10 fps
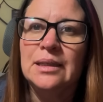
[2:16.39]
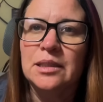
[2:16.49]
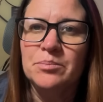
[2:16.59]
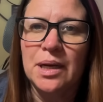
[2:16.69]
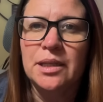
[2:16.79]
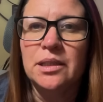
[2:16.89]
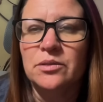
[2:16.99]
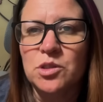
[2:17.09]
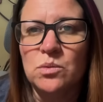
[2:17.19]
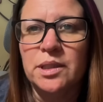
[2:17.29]
in May
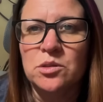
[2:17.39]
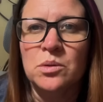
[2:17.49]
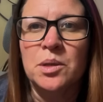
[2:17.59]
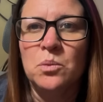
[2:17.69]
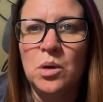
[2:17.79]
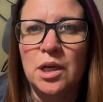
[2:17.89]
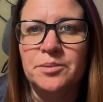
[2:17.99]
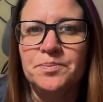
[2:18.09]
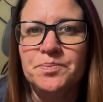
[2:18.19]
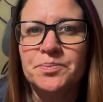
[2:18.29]
of 2021.